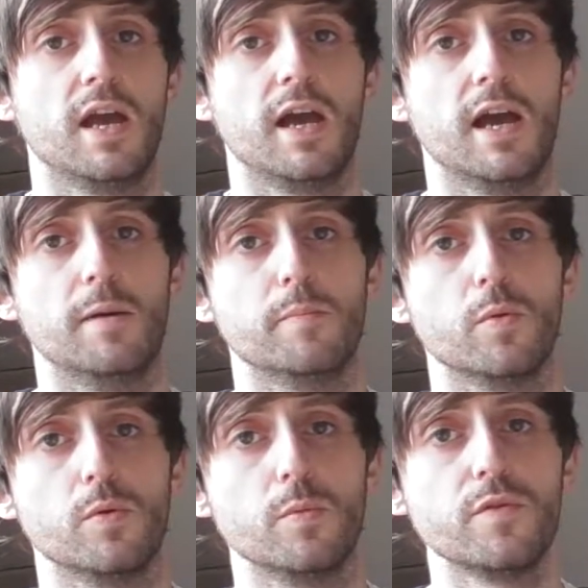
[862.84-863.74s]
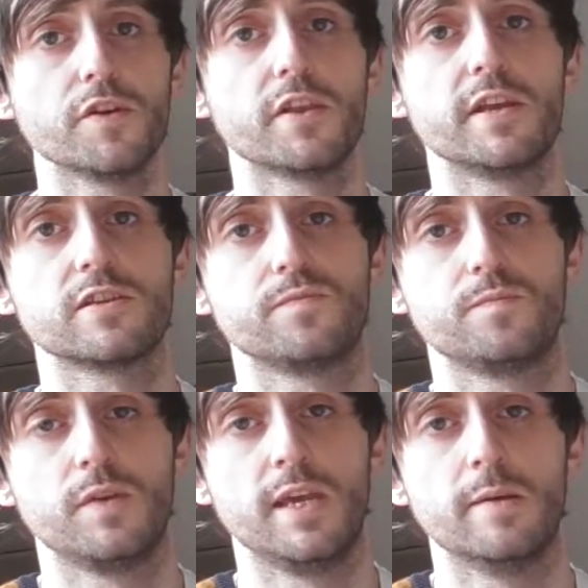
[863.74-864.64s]
But we'll move on to the next
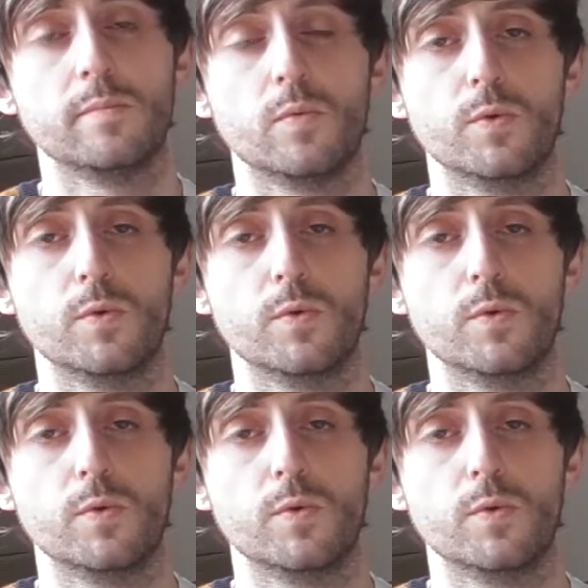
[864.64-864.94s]
game,